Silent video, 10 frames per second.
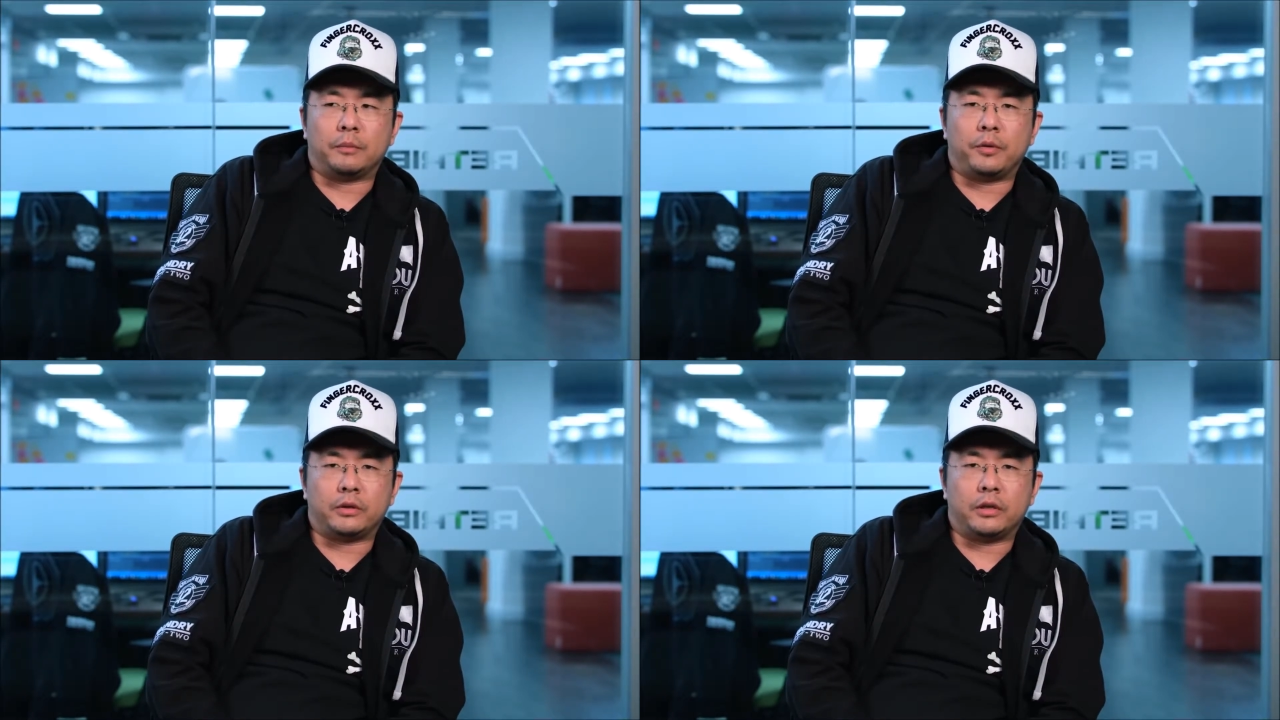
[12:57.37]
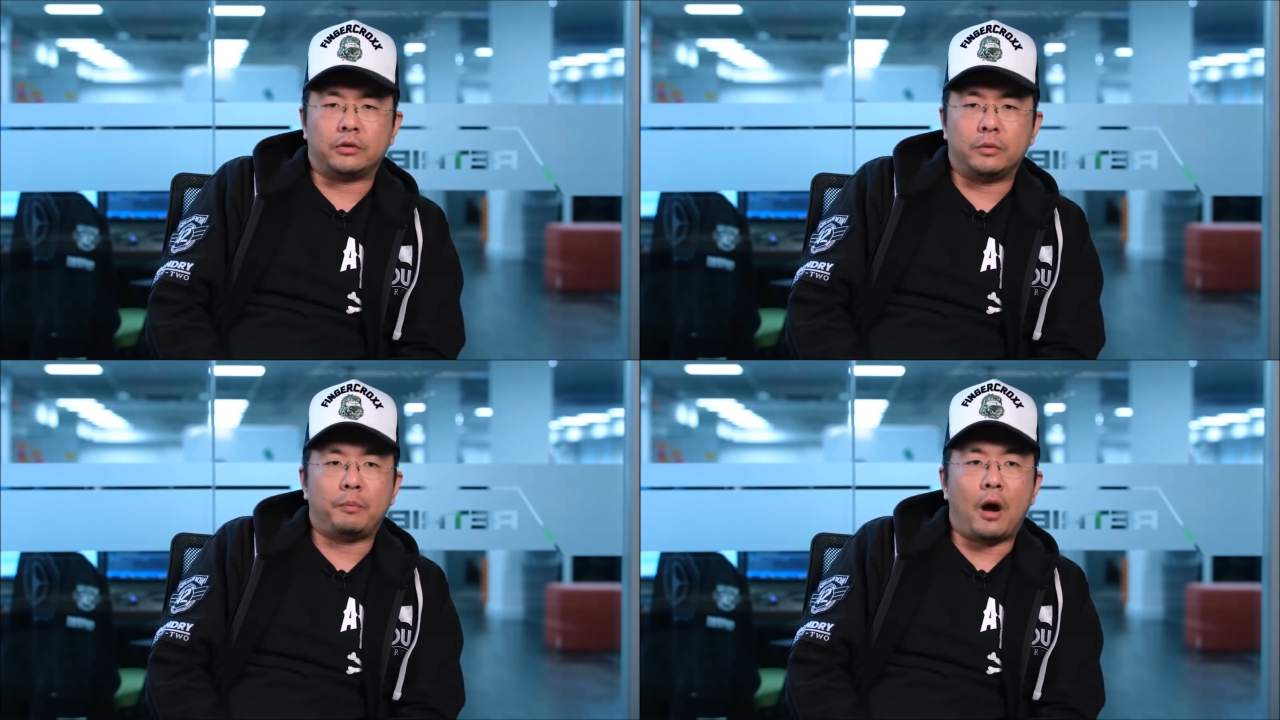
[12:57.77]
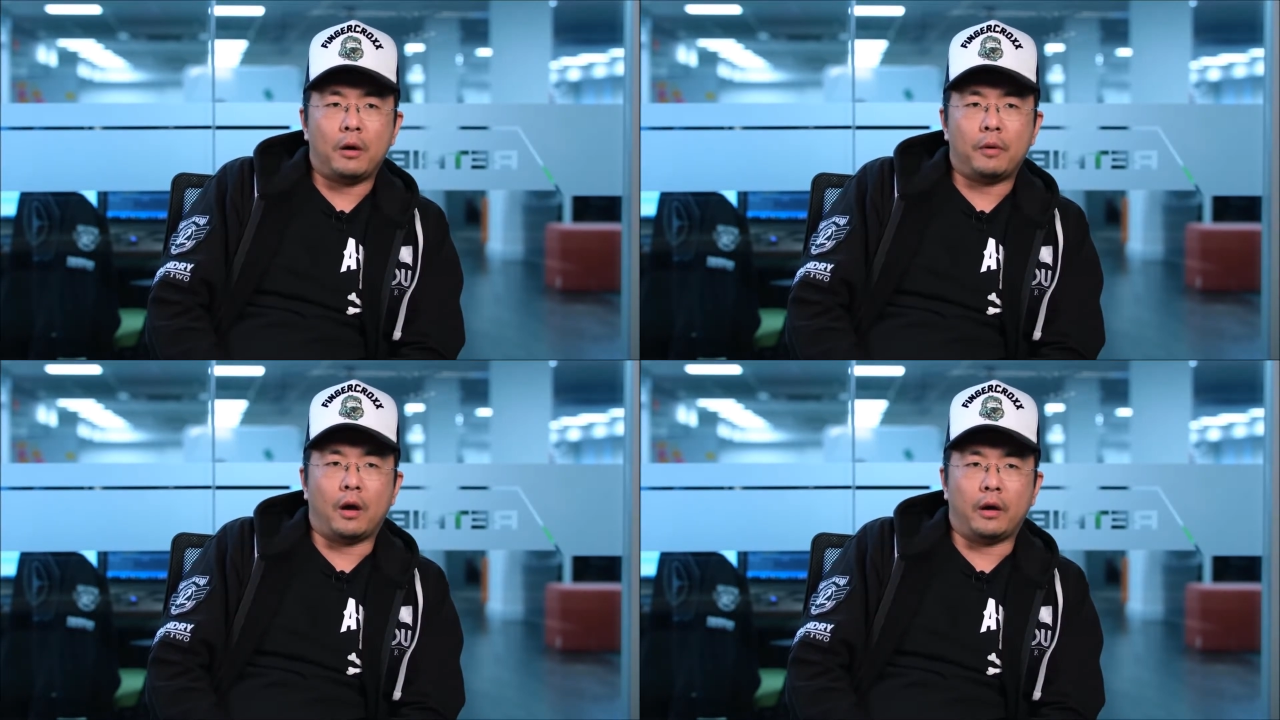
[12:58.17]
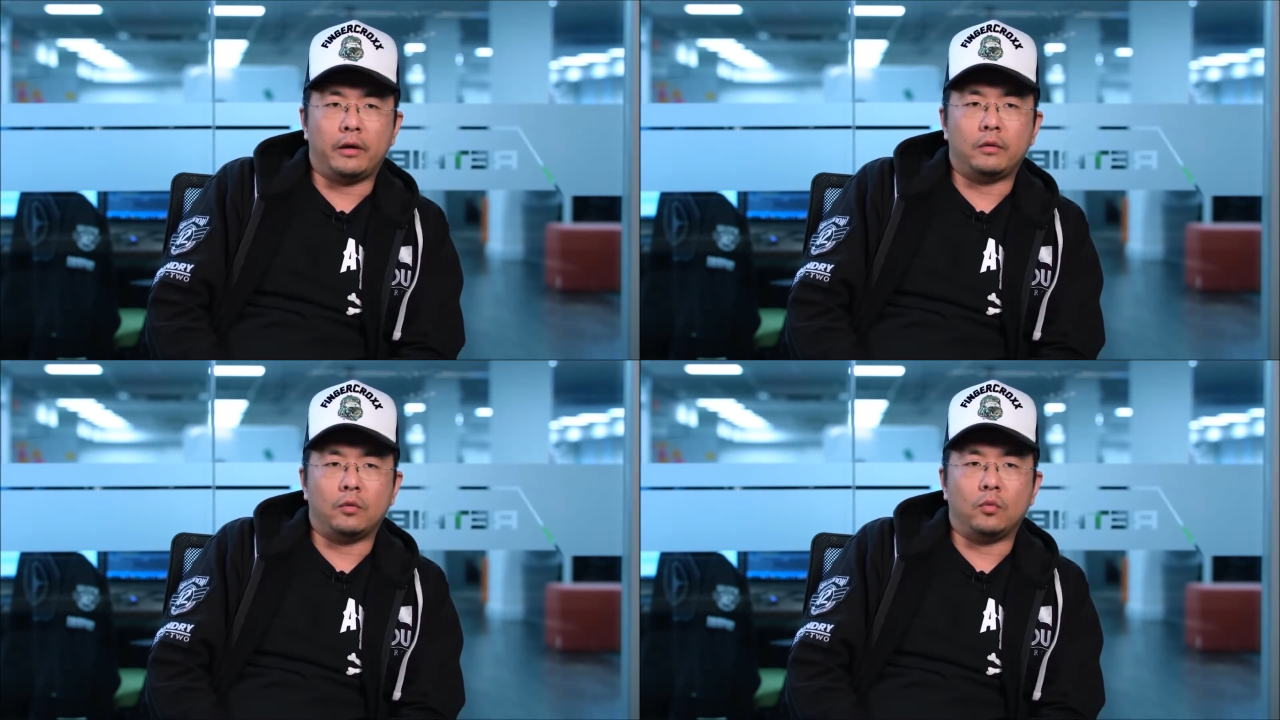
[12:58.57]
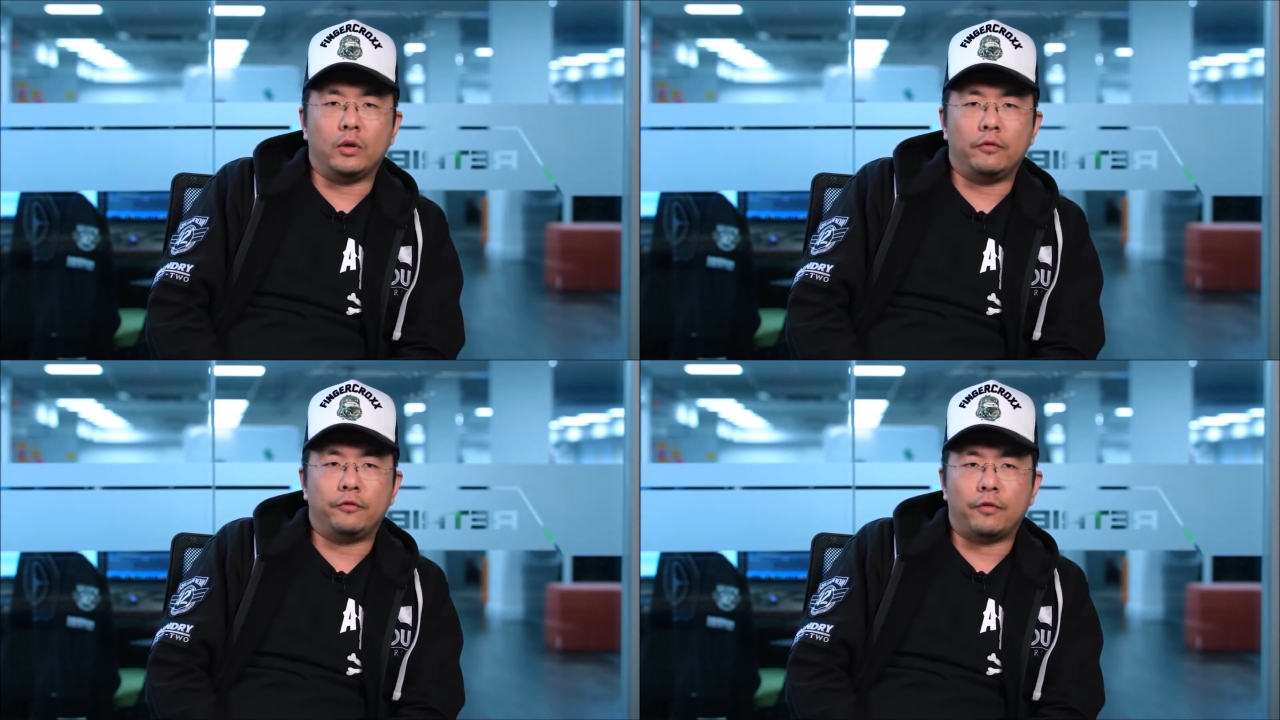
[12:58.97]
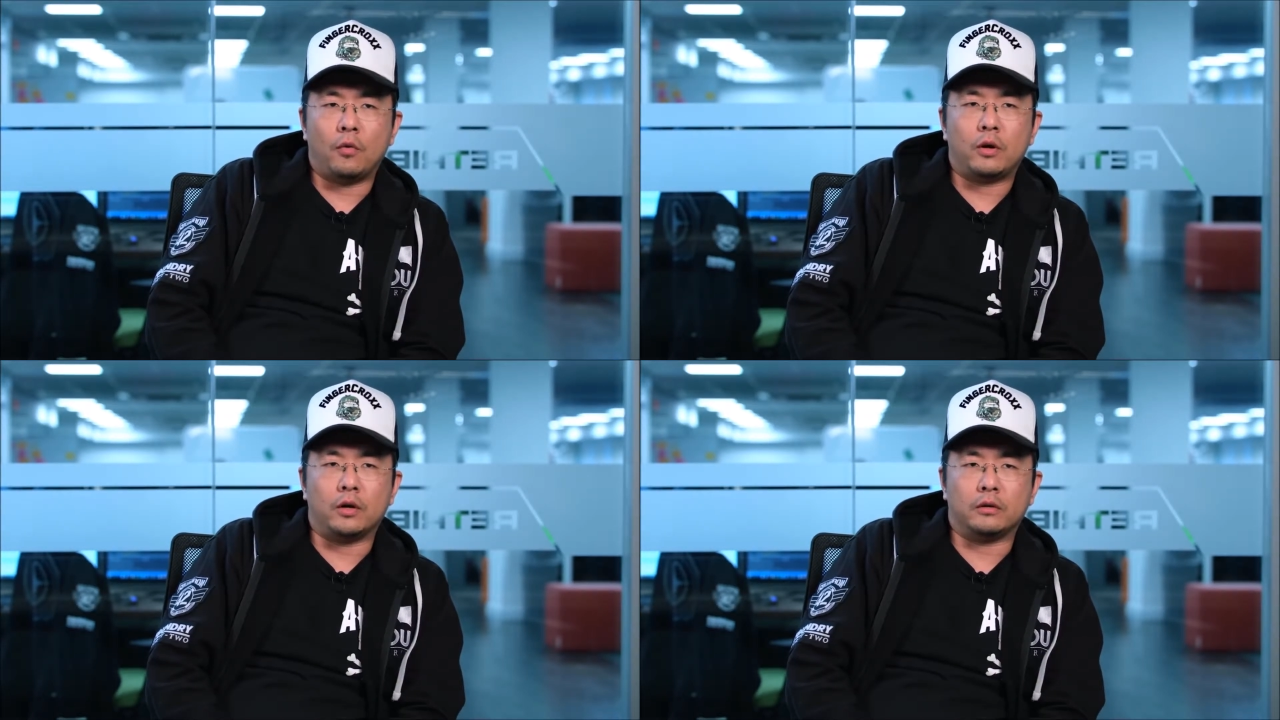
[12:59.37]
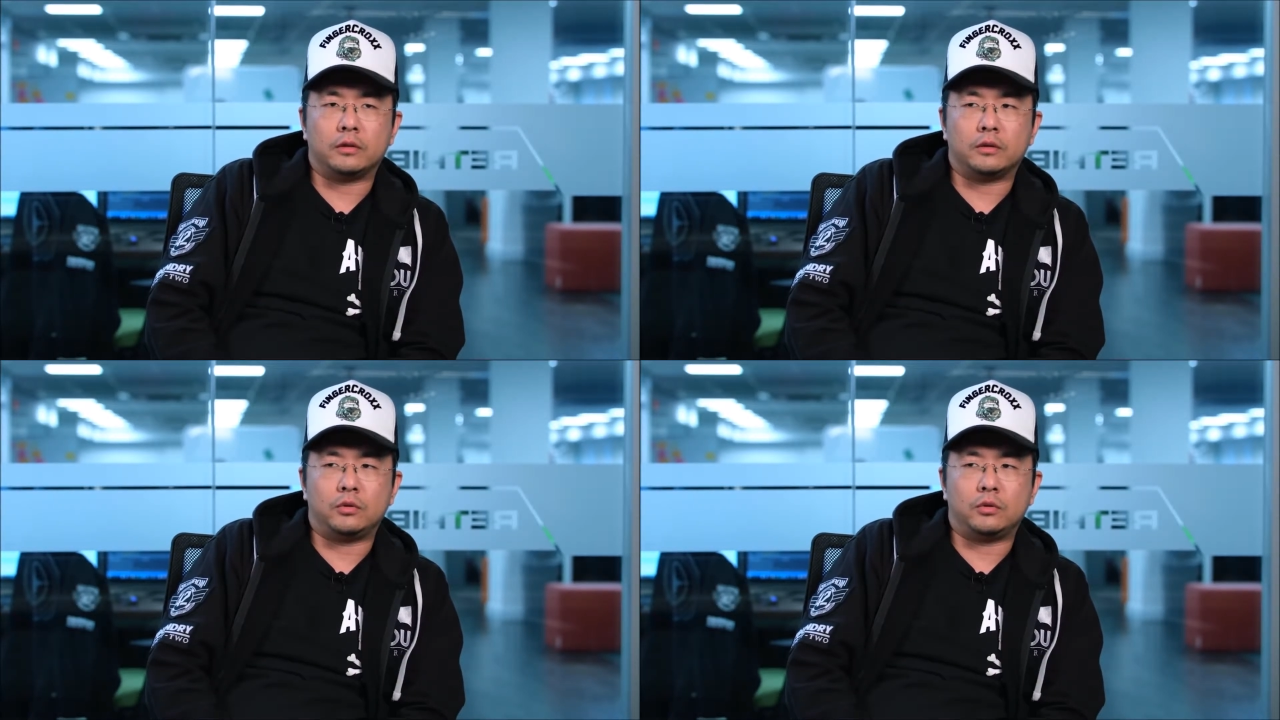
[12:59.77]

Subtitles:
production pipeline, we focus